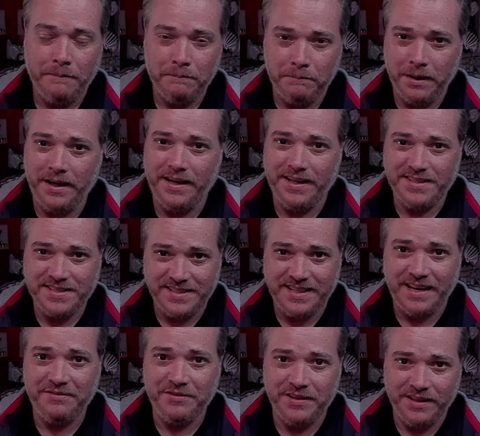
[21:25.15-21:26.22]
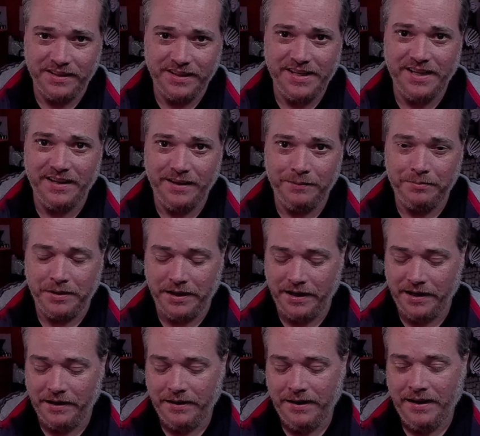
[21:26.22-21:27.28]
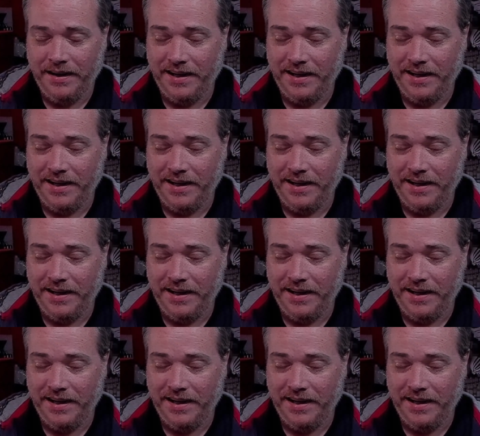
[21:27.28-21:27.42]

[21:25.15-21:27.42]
but it's definitely up there